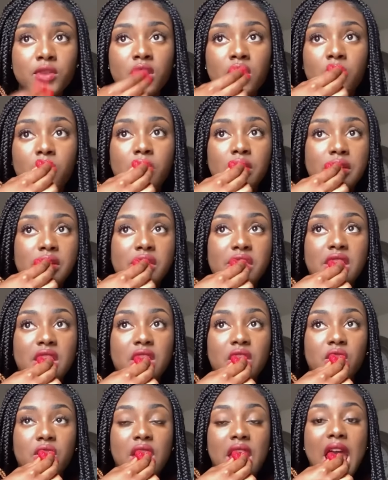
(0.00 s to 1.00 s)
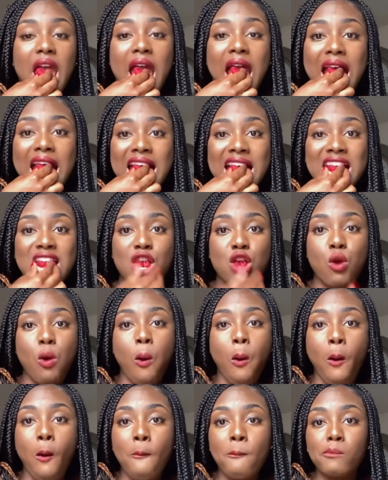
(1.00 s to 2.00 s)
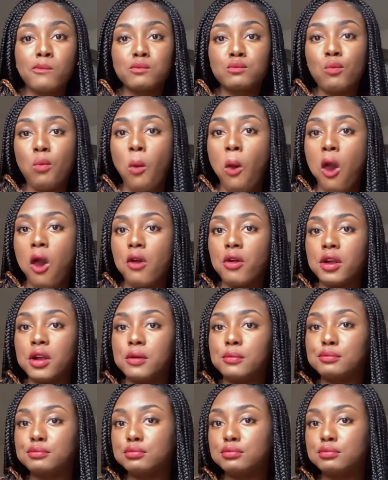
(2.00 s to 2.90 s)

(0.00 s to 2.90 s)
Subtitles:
what you think, okay? All right.